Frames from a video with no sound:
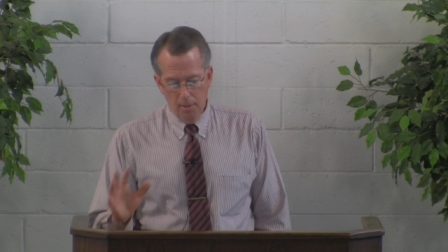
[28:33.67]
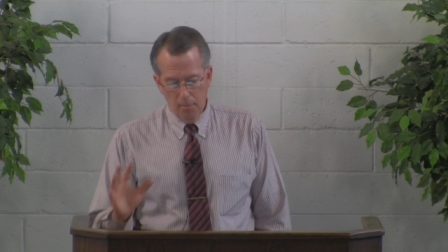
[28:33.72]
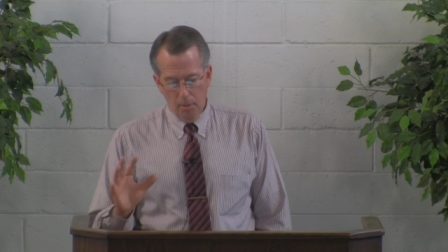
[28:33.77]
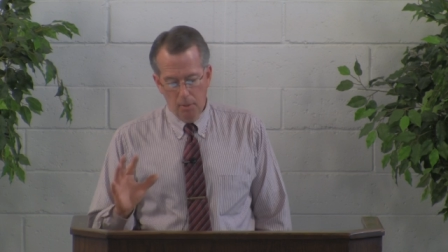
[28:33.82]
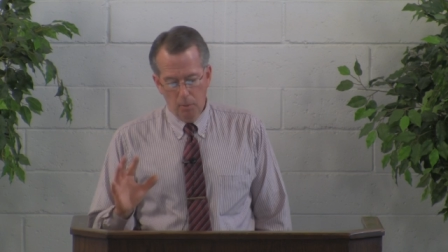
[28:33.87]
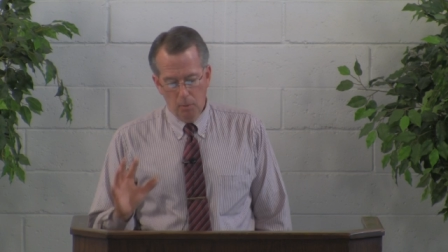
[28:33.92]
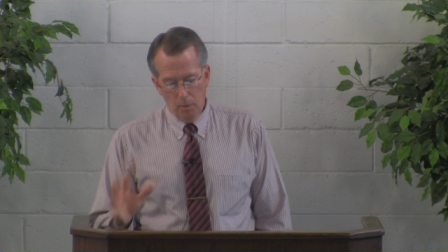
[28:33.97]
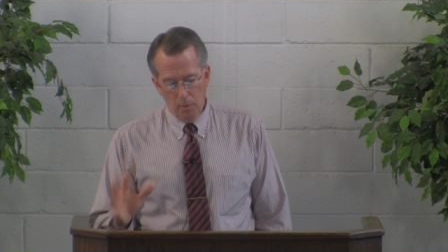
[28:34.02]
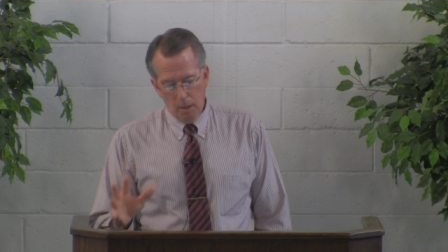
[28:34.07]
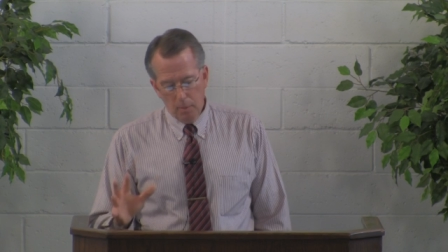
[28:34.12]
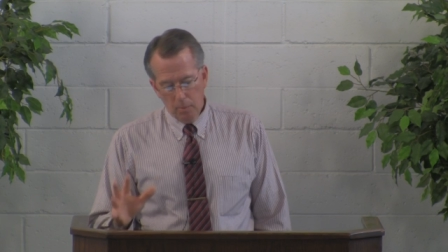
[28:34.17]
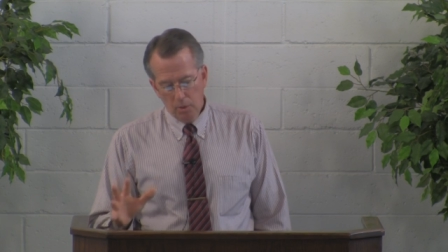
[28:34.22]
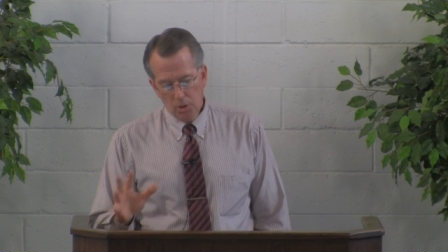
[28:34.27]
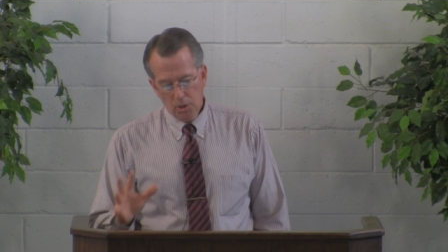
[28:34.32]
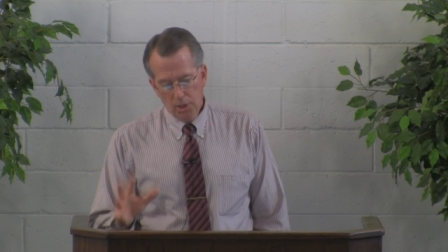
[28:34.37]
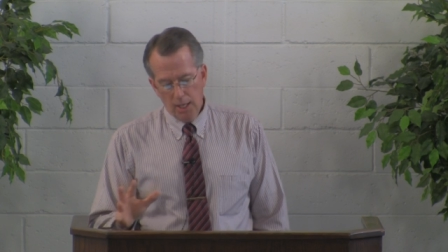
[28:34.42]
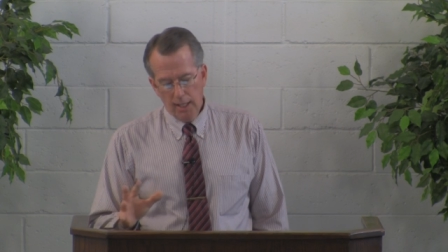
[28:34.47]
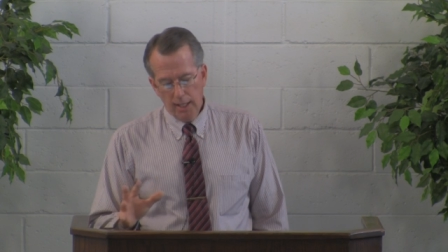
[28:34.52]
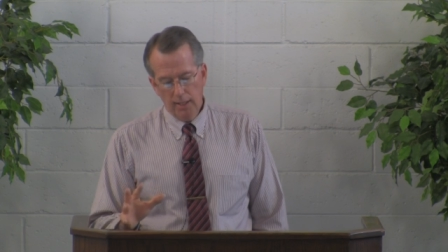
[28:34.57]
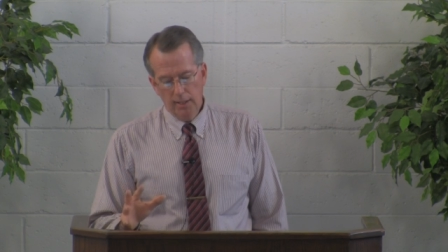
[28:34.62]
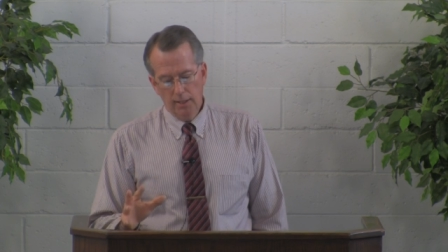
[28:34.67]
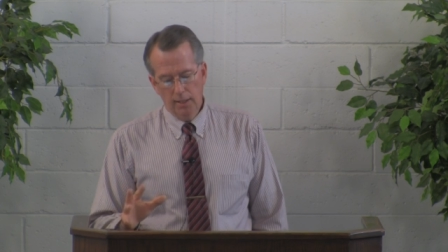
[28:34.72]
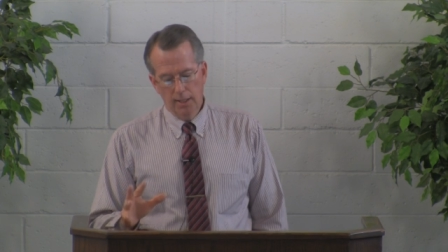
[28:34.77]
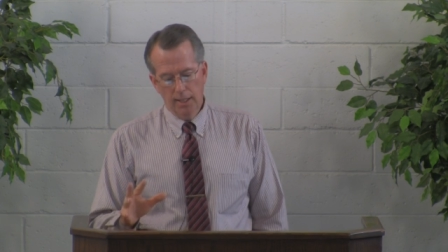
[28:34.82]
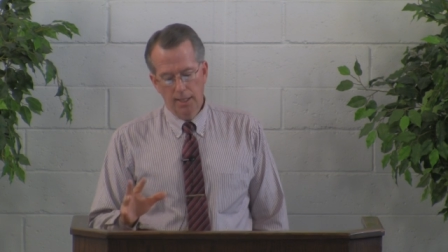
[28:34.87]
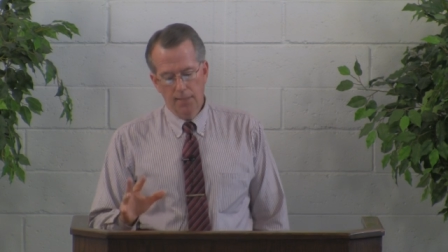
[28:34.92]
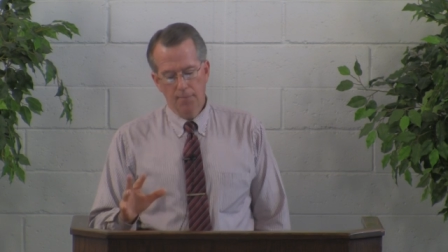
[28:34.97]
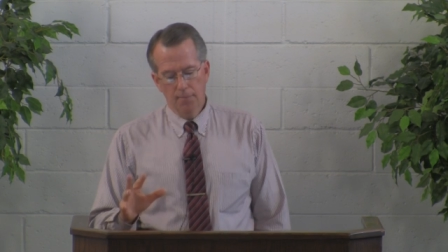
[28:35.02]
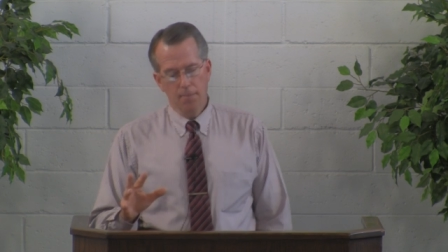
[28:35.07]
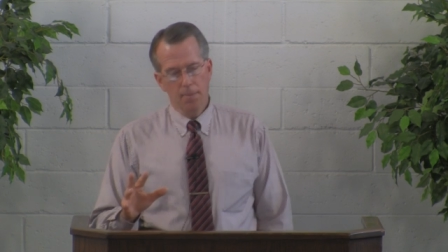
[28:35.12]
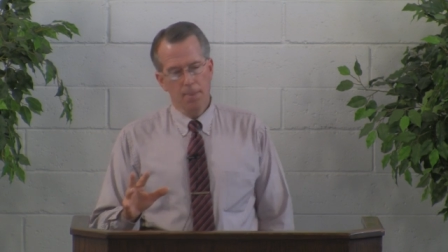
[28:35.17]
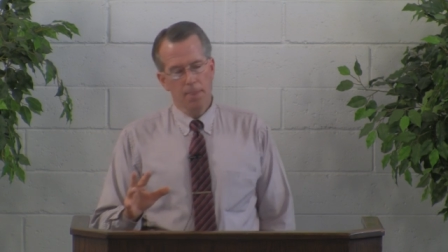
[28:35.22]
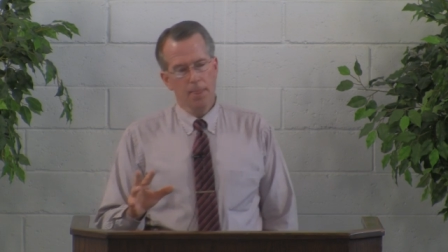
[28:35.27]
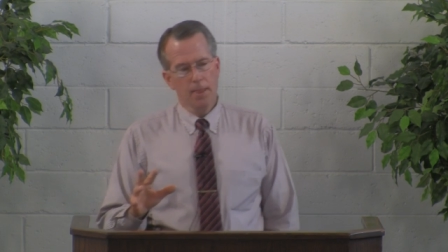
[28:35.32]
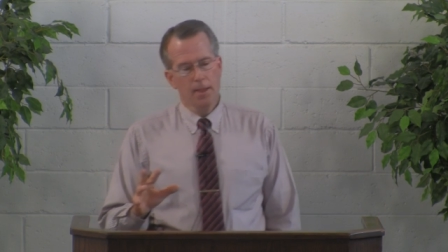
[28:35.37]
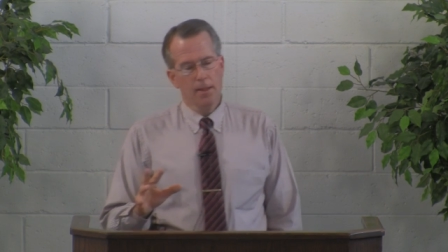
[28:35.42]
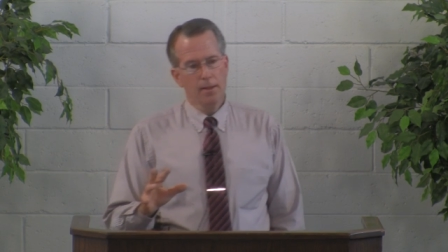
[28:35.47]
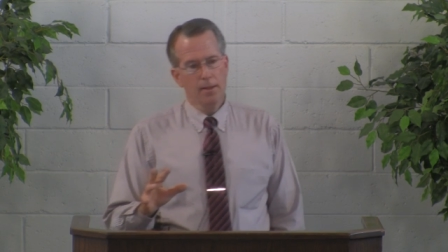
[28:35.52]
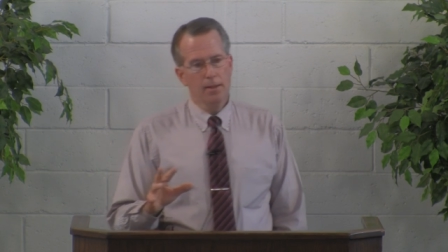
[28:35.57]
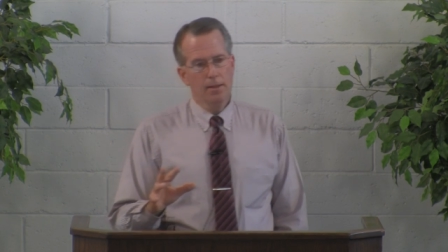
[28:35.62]
But remember, secondly,
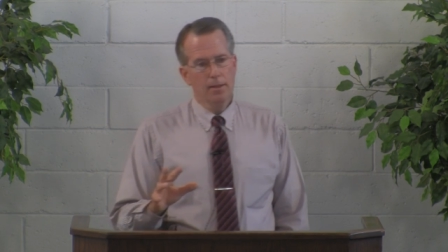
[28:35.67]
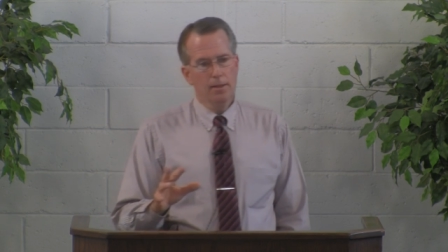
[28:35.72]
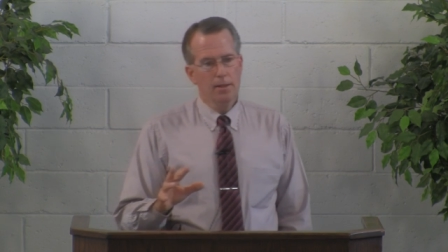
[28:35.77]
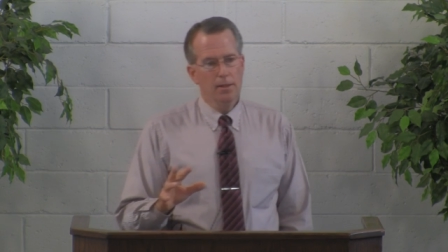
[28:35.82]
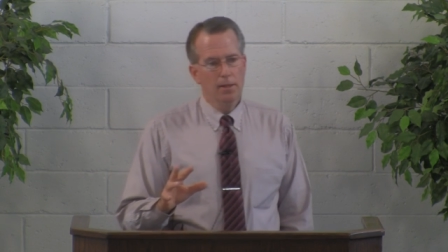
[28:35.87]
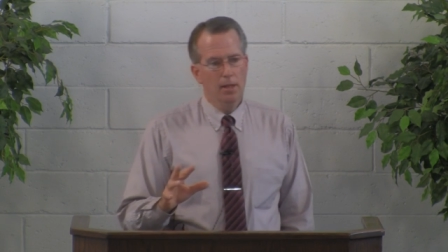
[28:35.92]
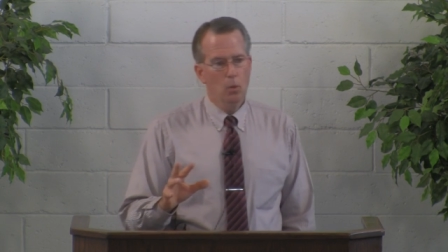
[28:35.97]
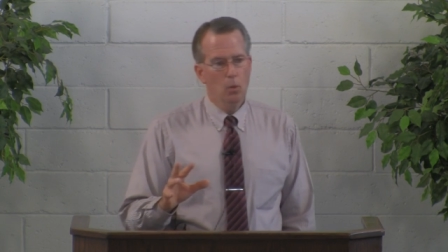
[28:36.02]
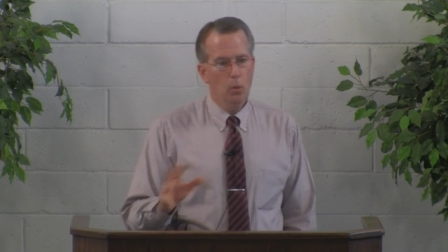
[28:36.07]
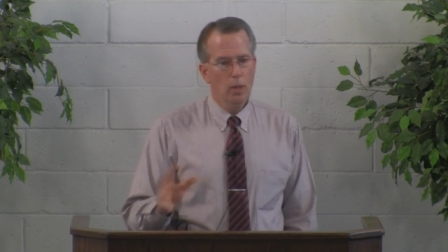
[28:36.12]
that